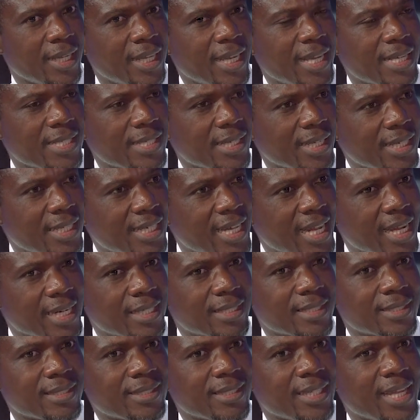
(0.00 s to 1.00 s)
Is it
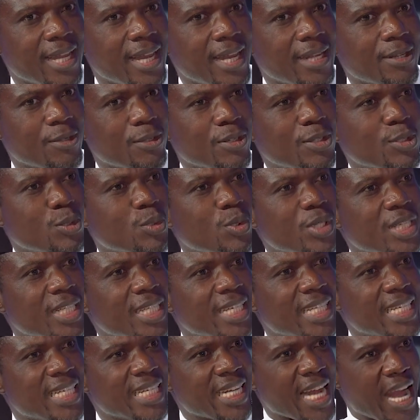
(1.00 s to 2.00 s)
that they are not doing
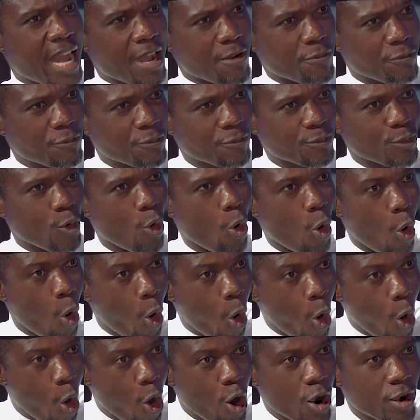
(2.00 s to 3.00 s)
enough,
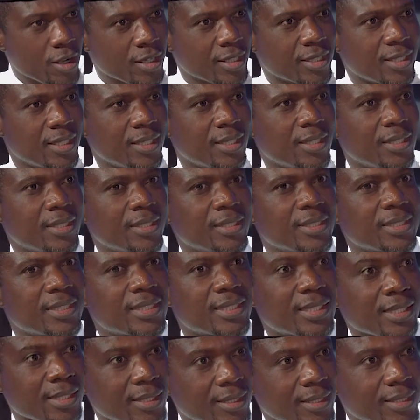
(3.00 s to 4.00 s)
or
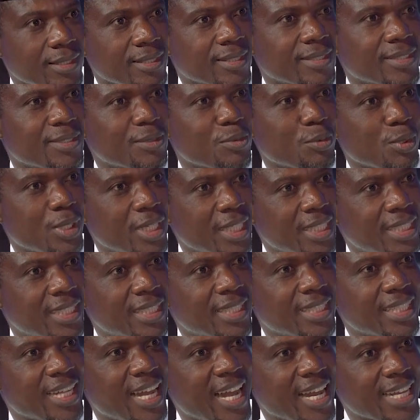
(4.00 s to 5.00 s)
still
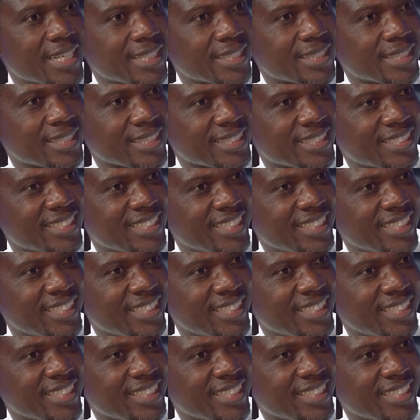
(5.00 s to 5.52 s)
religion has